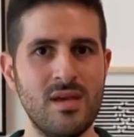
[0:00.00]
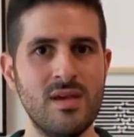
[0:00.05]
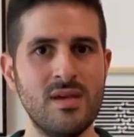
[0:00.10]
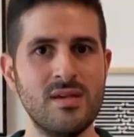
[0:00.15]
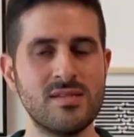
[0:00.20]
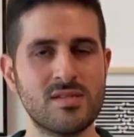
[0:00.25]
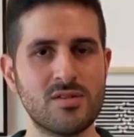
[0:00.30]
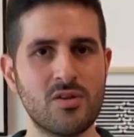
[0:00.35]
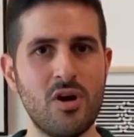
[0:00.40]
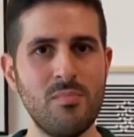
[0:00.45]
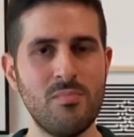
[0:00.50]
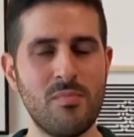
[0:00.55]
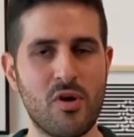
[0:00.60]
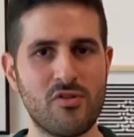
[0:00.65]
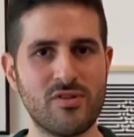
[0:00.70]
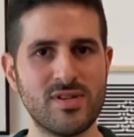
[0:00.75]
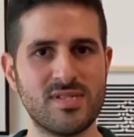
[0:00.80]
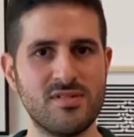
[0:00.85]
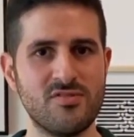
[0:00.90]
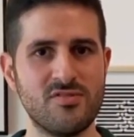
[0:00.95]
Scott
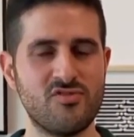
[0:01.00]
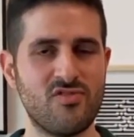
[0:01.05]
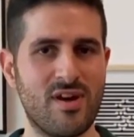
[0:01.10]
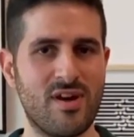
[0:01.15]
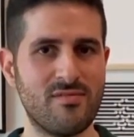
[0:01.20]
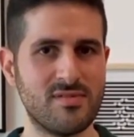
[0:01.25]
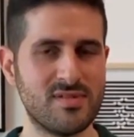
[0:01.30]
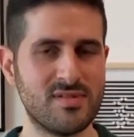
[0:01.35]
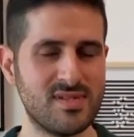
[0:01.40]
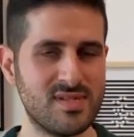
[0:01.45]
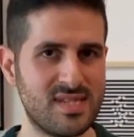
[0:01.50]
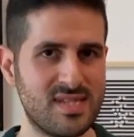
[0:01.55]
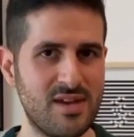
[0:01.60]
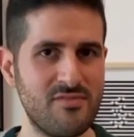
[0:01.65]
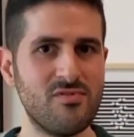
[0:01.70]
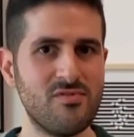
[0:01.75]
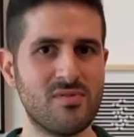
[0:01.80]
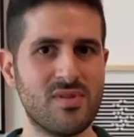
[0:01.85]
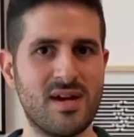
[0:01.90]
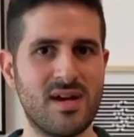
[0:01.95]
Morrison travelled to
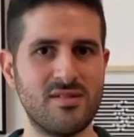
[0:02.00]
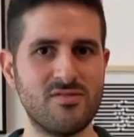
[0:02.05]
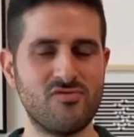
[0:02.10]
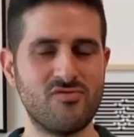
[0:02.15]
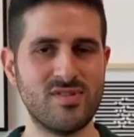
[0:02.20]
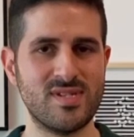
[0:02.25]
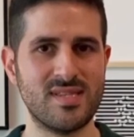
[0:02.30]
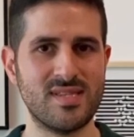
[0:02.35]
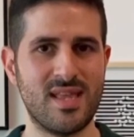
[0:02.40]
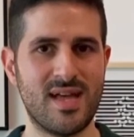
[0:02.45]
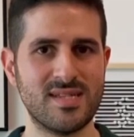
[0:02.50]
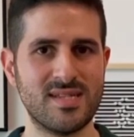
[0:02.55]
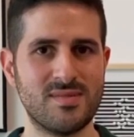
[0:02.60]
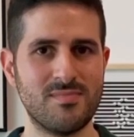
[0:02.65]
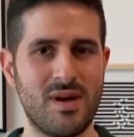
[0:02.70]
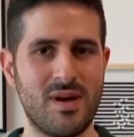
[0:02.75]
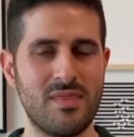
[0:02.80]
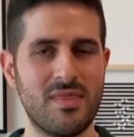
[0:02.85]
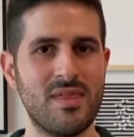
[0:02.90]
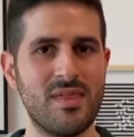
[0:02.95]
several countries last
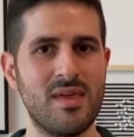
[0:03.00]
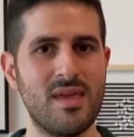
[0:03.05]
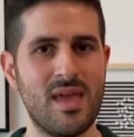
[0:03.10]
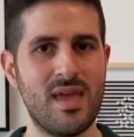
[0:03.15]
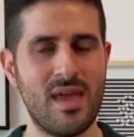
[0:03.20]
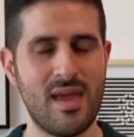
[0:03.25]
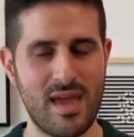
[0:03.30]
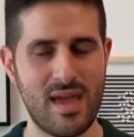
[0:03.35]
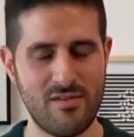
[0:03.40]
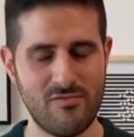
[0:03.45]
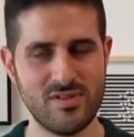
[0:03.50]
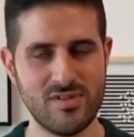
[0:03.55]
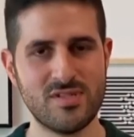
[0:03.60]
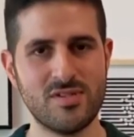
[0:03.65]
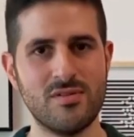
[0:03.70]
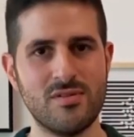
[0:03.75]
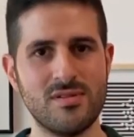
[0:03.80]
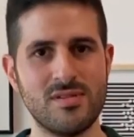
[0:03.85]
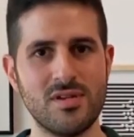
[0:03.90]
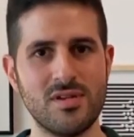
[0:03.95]
month and
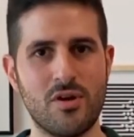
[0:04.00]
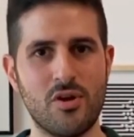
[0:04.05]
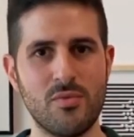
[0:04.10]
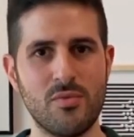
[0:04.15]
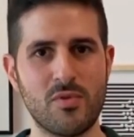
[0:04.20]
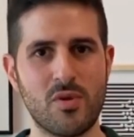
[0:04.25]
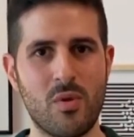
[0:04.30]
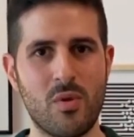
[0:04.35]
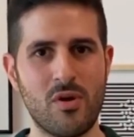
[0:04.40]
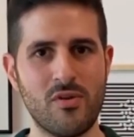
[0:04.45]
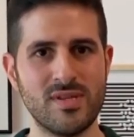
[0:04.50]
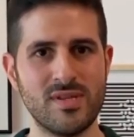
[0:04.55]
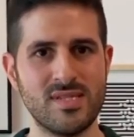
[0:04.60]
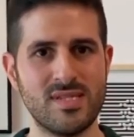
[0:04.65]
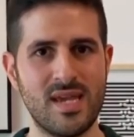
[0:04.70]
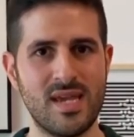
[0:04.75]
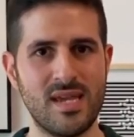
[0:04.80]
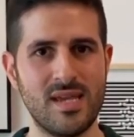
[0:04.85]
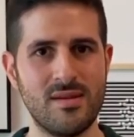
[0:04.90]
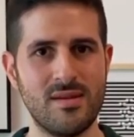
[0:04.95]
returned to home
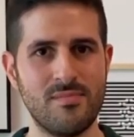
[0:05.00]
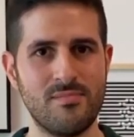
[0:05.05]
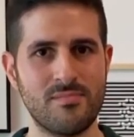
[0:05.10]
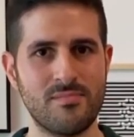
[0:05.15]
quarantine.